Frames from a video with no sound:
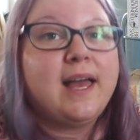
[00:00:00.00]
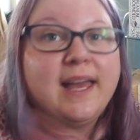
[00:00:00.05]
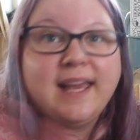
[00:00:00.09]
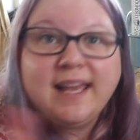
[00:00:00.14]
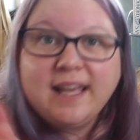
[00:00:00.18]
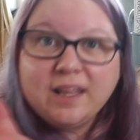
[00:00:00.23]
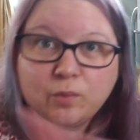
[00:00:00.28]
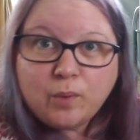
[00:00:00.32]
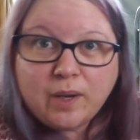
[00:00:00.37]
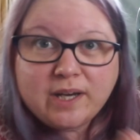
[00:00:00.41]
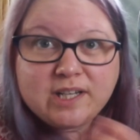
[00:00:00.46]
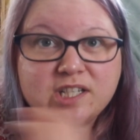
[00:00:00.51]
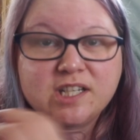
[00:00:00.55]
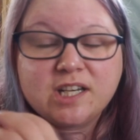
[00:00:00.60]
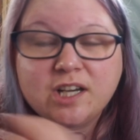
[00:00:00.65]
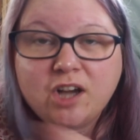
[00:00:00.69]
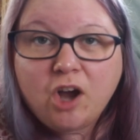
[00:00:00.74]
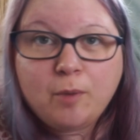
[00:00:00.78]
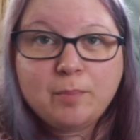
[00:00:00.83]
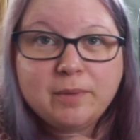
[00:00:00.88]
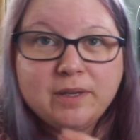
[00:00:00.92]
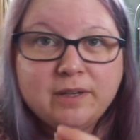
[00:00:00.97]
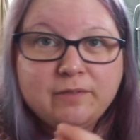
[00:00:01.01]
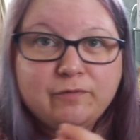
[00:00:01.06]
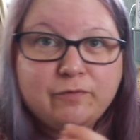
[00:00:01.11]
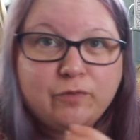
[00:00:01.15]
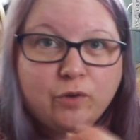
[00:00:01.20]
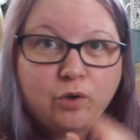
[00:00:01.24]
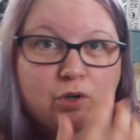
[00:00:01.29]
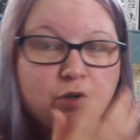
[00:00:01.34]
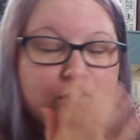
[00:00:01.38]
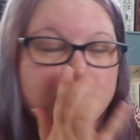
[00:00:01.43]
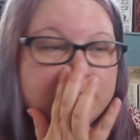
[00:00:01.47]
Either way, she got me
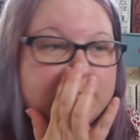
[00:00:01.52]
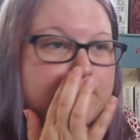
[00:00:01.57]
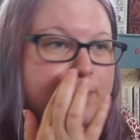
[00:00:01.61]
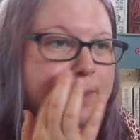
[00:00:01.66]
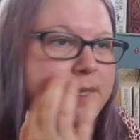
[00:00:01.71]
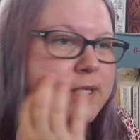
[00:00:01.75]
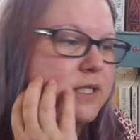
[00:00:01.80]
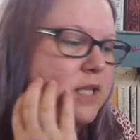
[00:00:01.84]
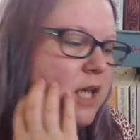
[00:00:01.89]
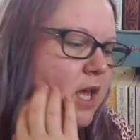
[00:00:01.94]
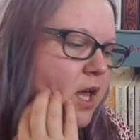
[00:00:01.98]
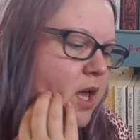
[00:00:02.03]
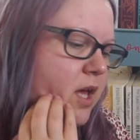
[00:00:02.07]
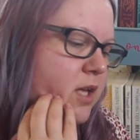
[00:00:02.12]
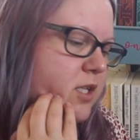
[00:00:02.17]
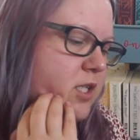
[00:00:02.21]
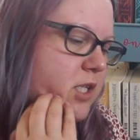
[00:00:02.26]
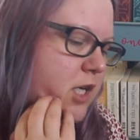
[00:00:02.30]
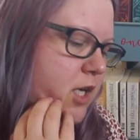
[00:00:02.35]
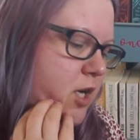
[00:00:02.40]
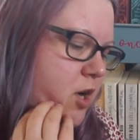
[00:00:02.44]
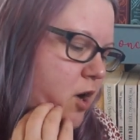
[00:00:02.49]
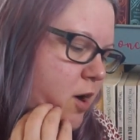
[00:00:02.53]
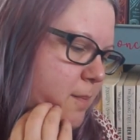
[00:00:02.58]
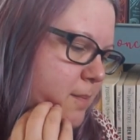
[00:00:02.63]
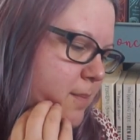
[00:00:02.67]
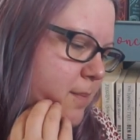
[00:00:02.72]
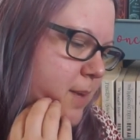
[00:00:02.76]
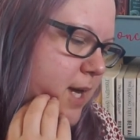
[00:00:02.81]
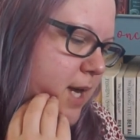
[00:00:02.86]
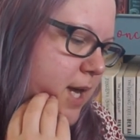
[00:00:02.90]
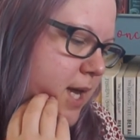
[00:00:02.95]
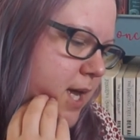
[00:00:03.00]
for Christmas, she got
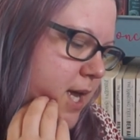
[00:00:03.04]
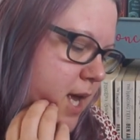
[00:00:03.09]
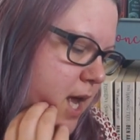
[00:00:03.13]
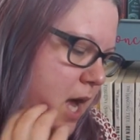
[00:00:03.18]
me